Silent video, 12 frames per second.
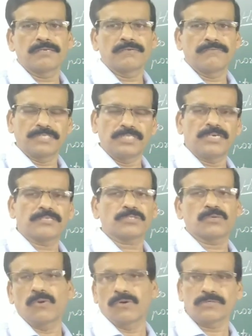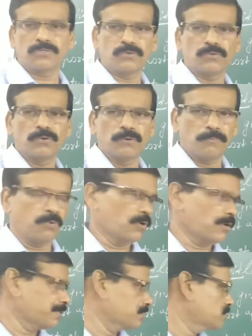which he was got to
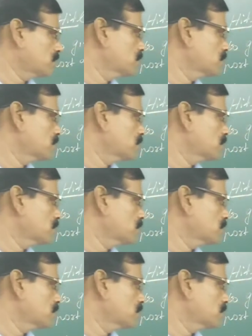Poland.